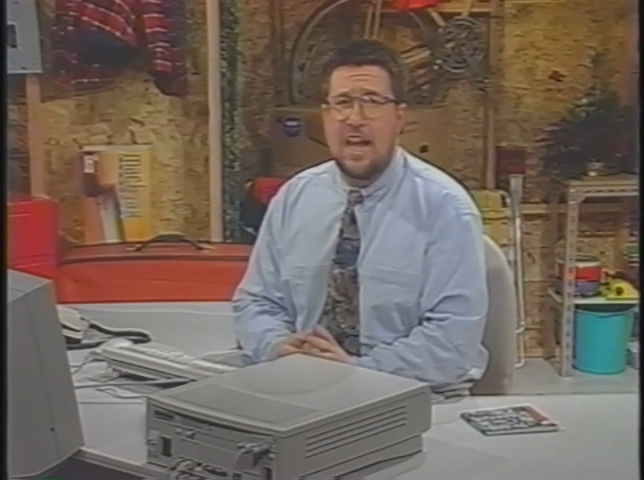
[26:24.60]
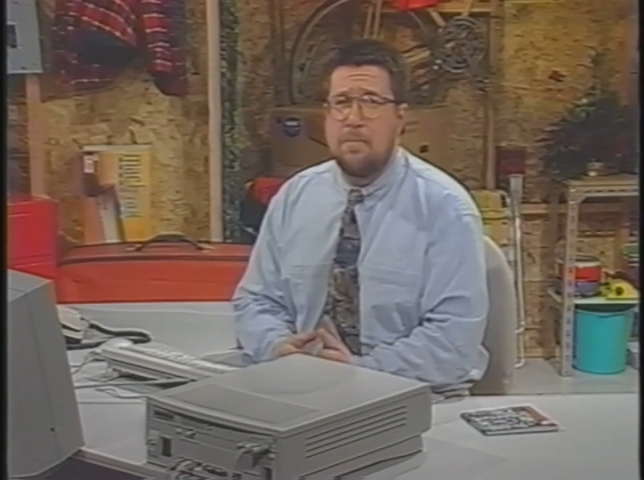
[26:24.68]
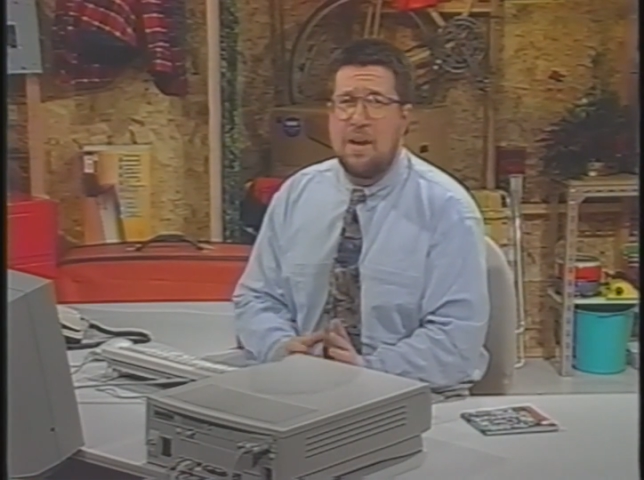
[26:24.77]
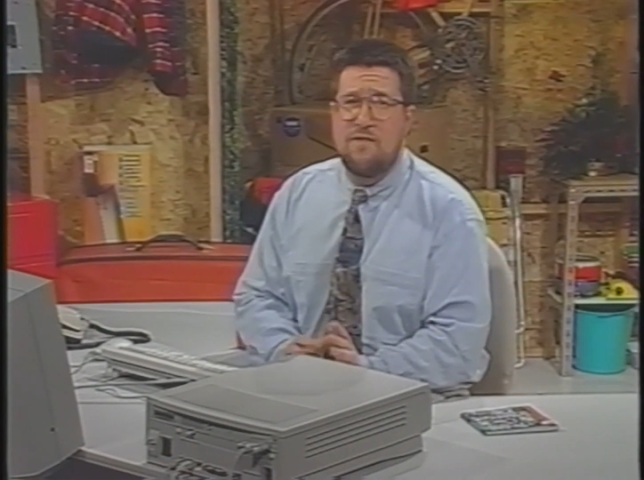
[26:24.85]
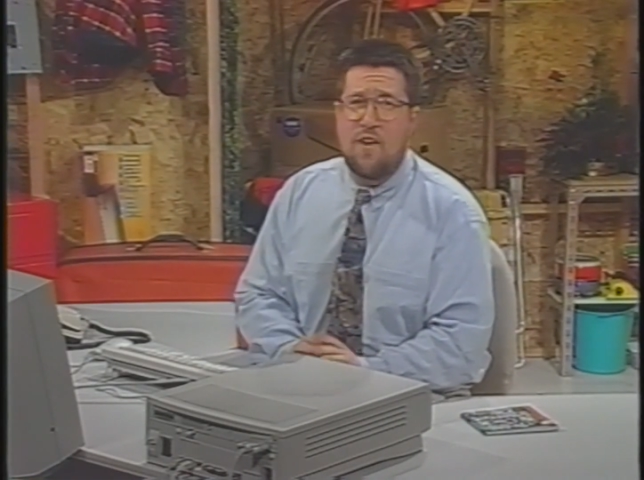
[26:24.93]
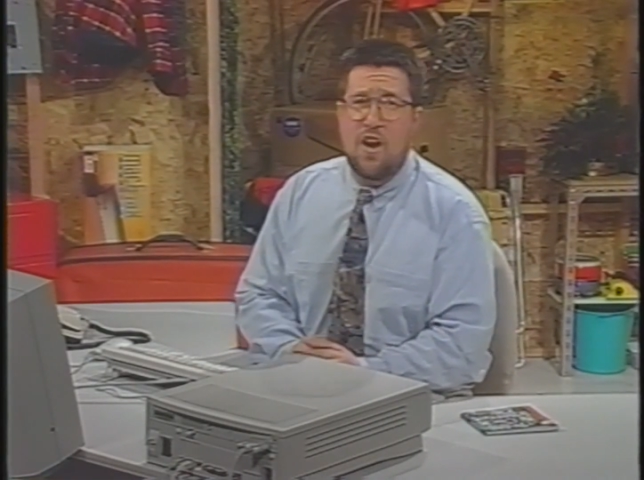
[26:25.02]
and
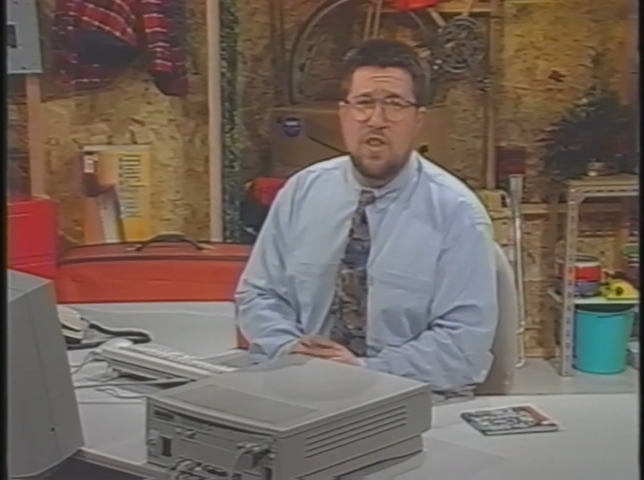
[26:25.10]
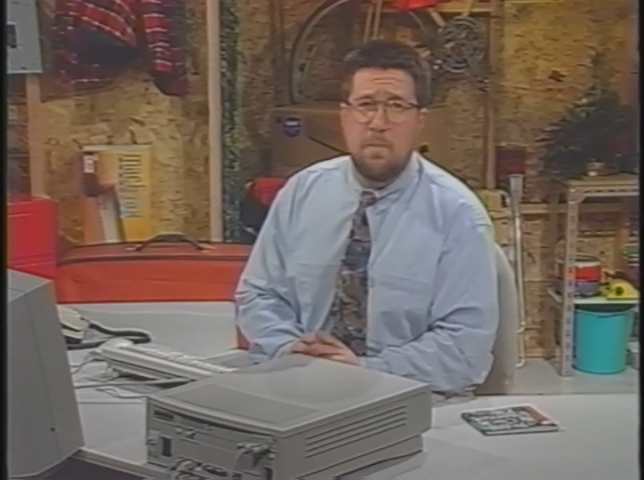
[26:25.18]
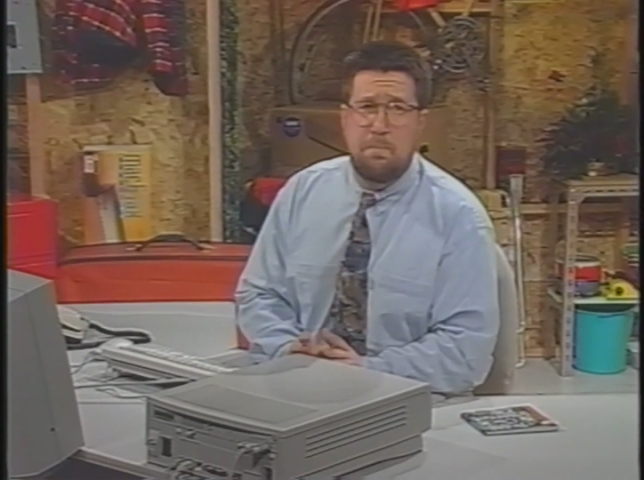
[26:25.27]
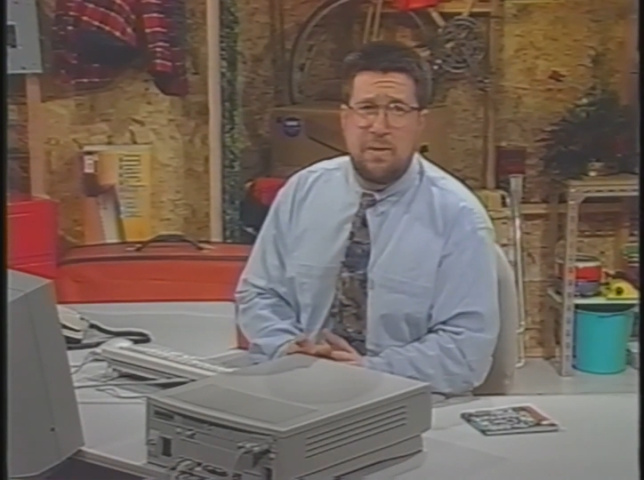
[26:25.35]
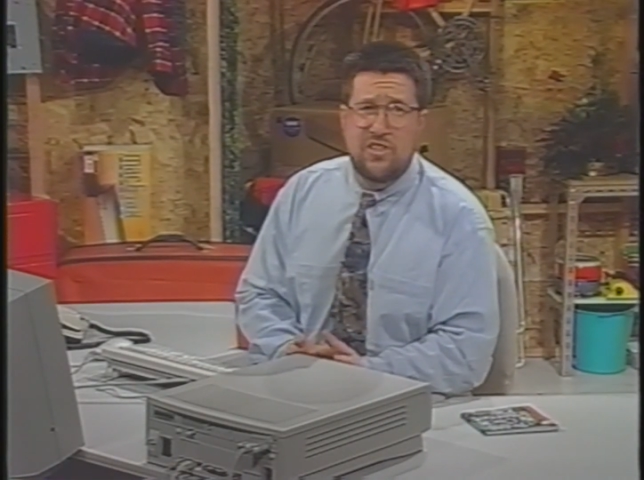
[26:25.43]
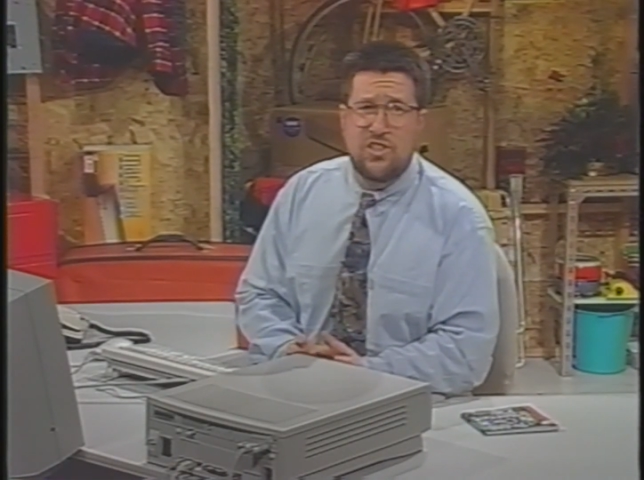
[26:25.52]
by far the
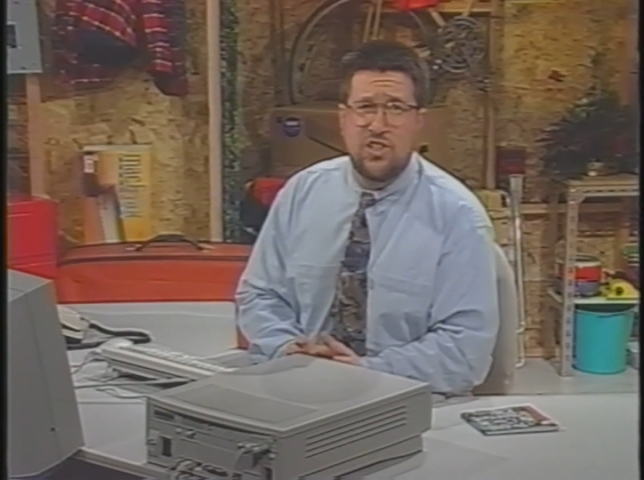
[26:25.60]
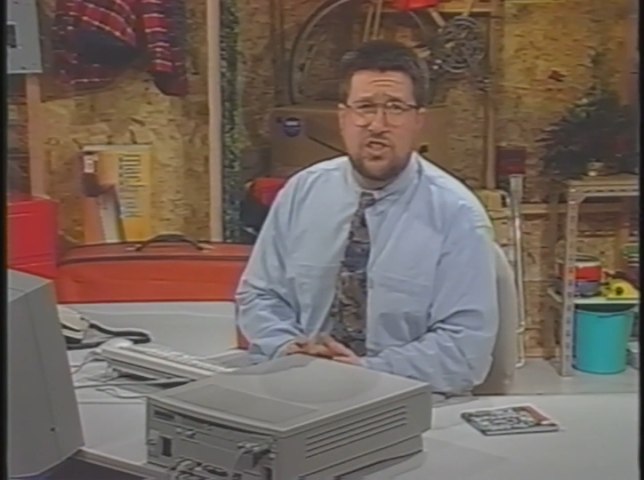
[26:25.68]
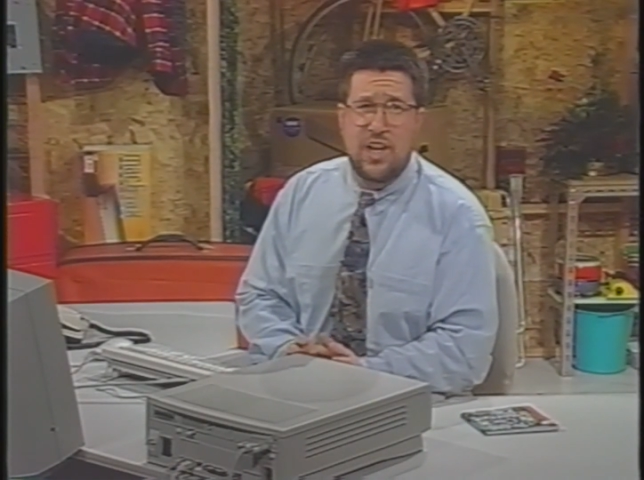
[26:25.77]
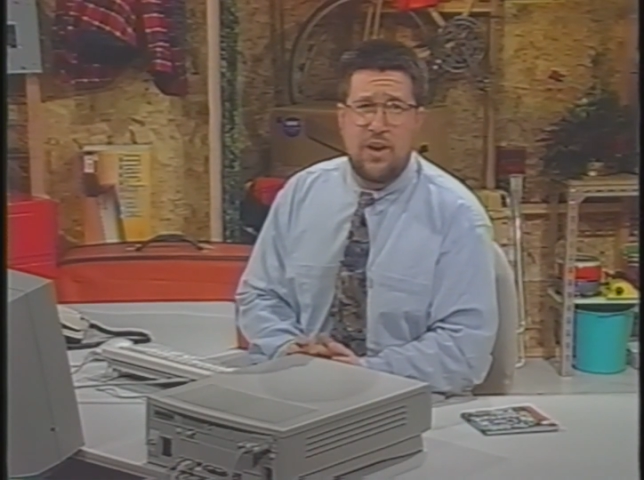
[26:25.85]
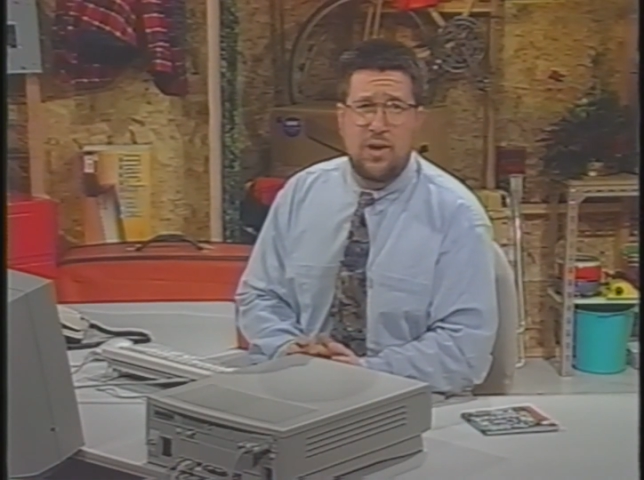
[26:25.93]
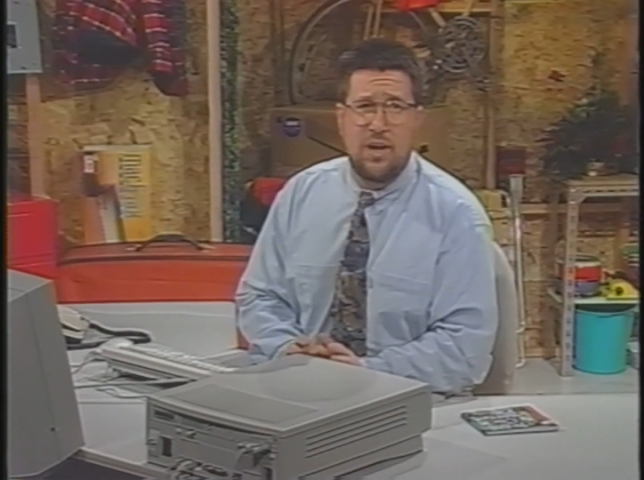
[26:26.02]

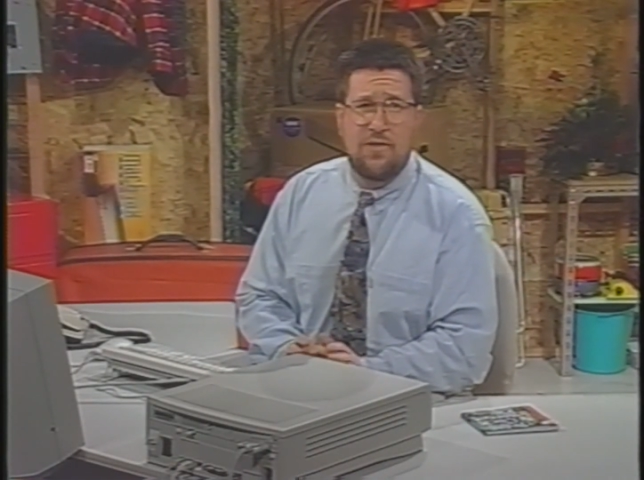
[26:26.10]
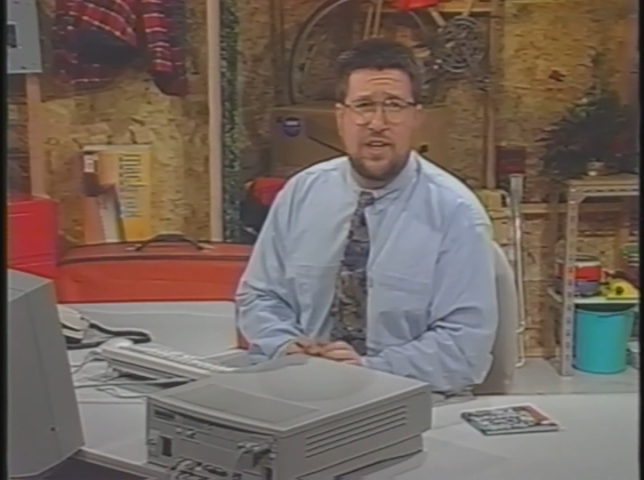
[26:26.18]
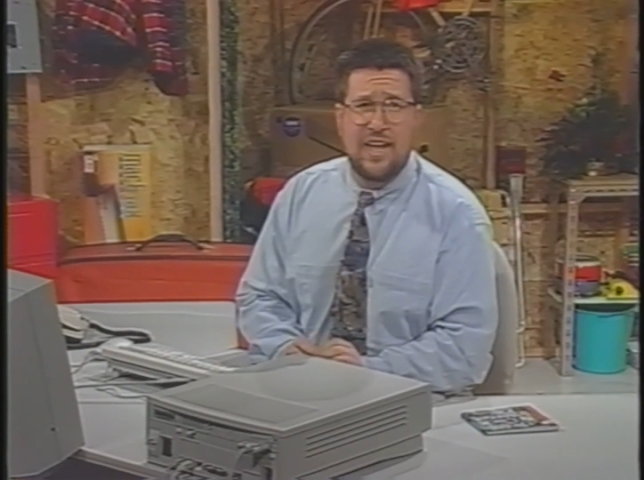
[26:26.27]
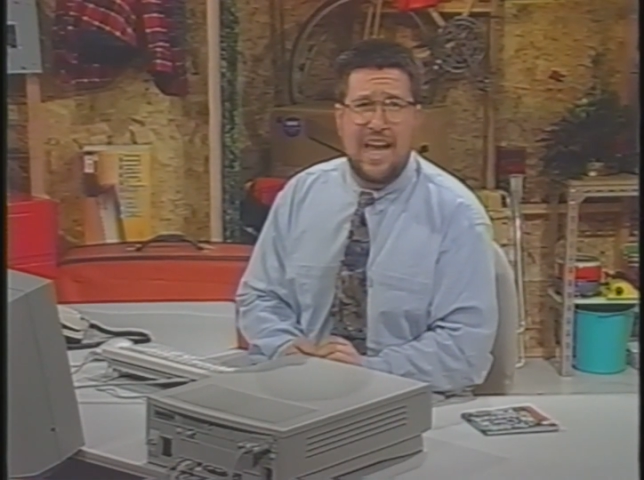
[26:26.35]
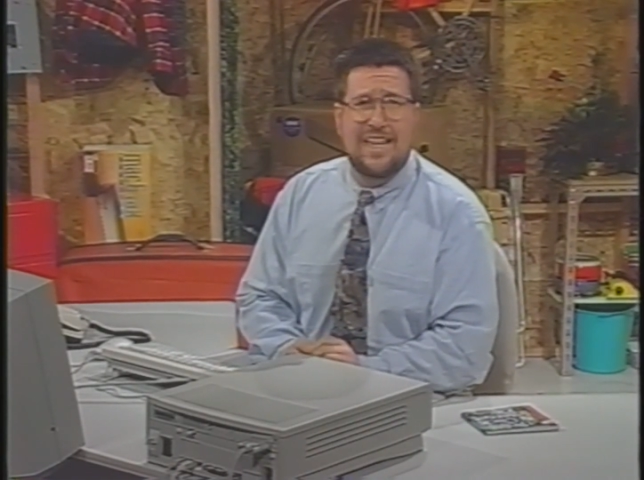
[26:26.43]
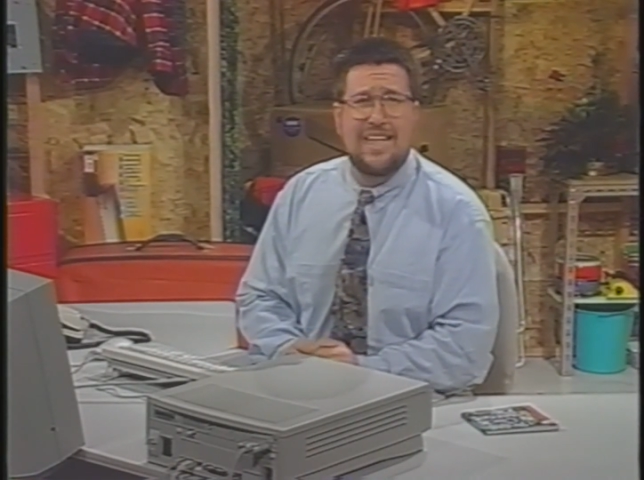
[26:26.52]
busiest area of the
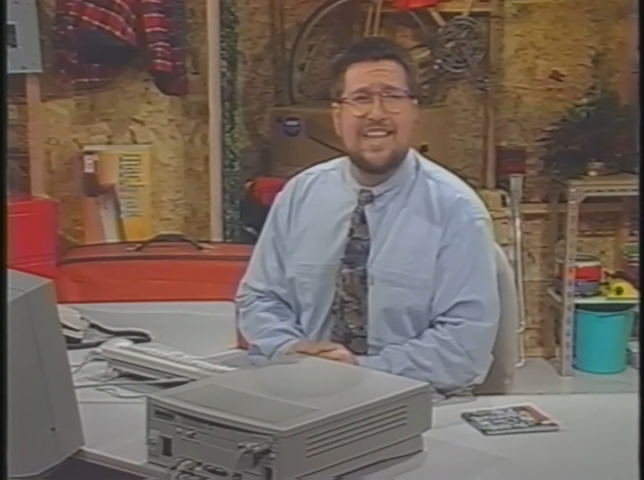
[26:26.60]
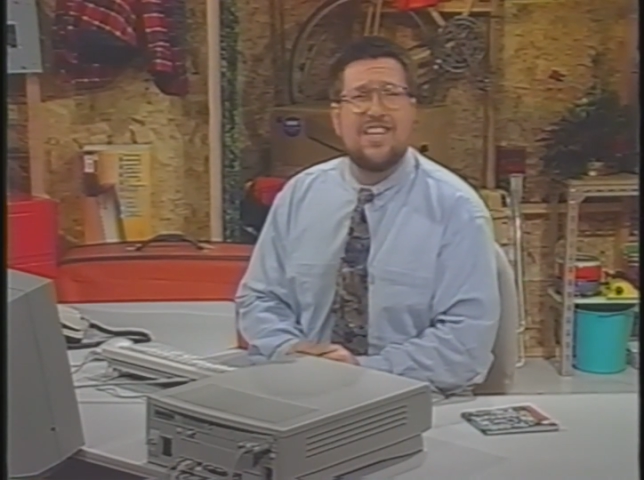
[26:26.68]
net